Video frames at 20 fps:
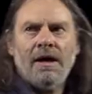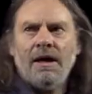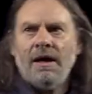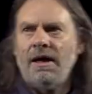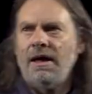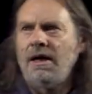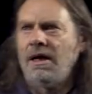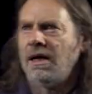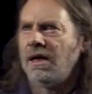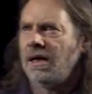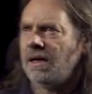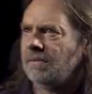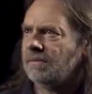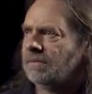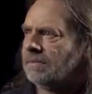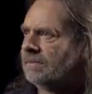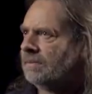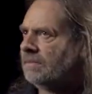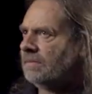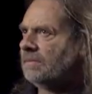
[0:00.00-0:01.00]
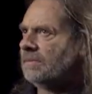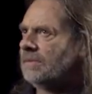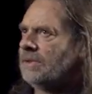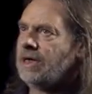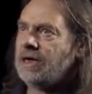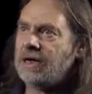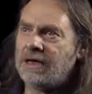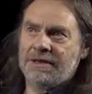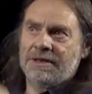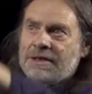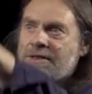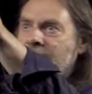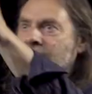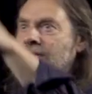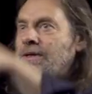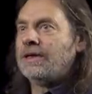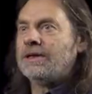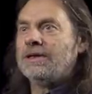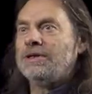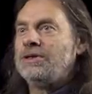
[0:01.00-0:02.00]
That head doesn't
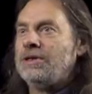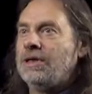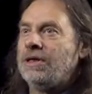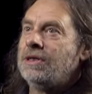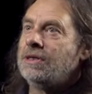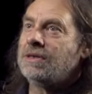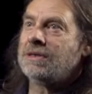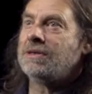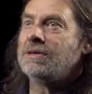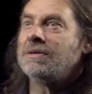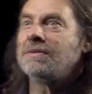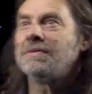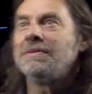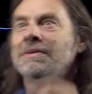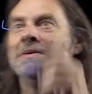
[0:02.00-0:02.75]
look like a G either.